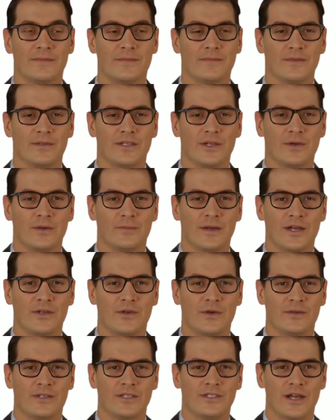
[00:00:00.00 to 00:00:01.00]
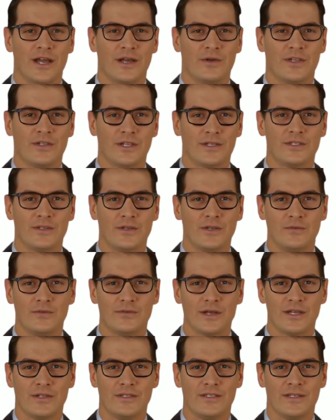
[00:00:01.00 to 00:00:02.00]
no matter the challenges they
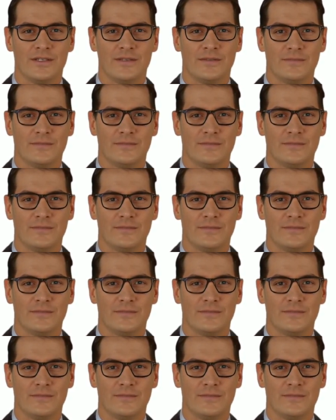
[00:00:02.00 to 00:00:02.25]
face.